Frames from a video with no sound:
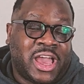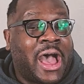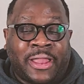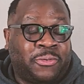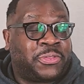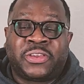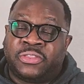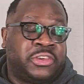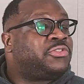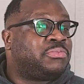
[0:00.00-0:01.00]
I don't think
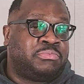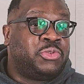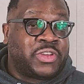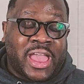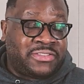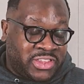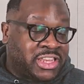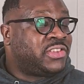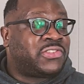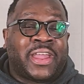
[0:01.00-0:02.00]
this movie has
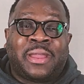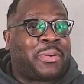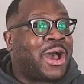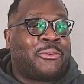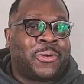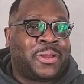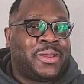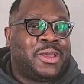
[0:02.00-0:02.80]
any saying power